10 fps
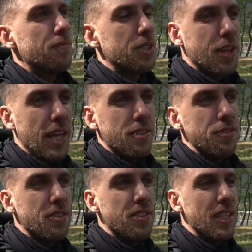to get to
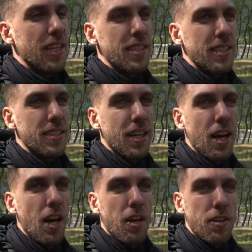New Zealand is
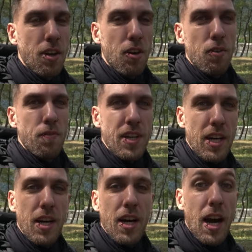go
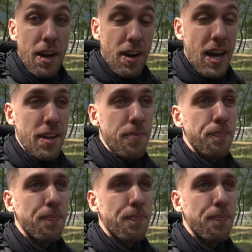via Iran.